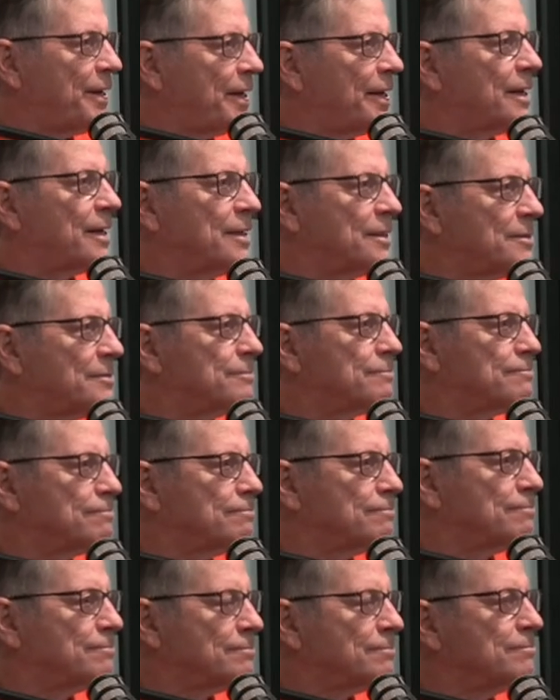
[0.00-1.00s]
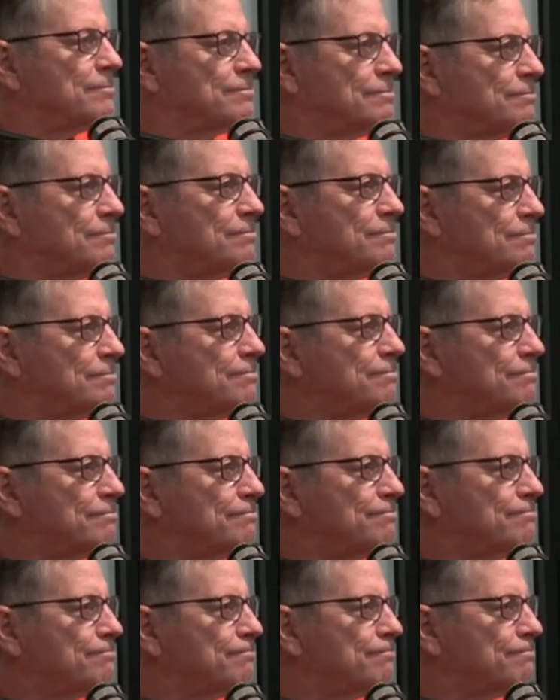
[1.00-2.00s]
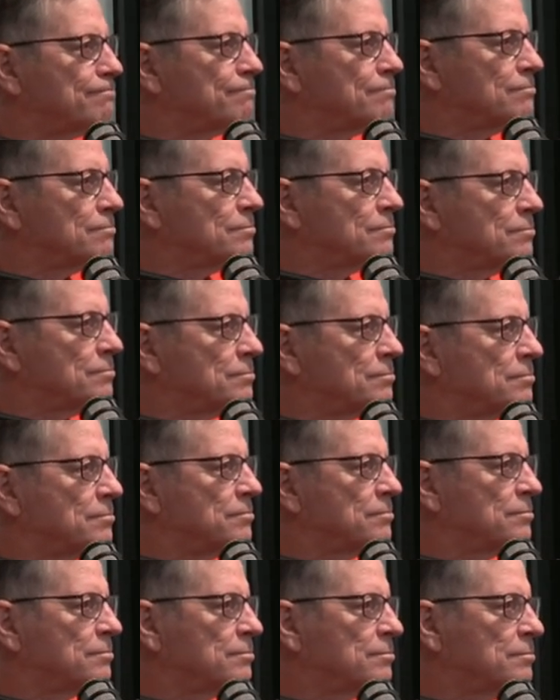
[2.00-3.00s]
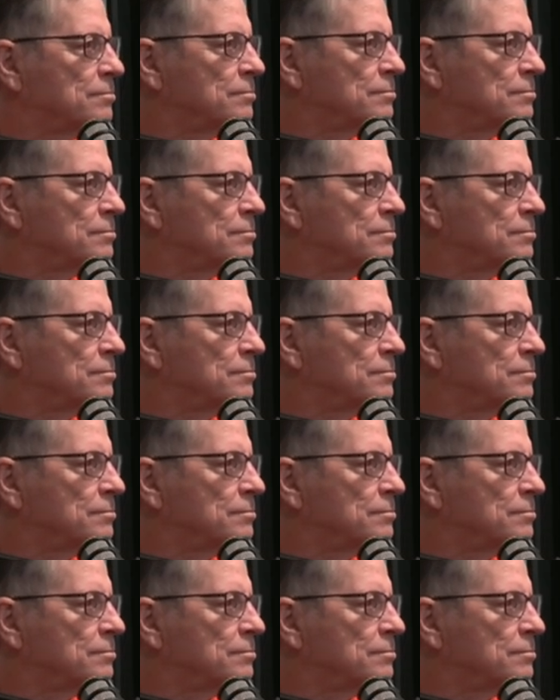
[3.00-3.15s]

This person isn't speaking.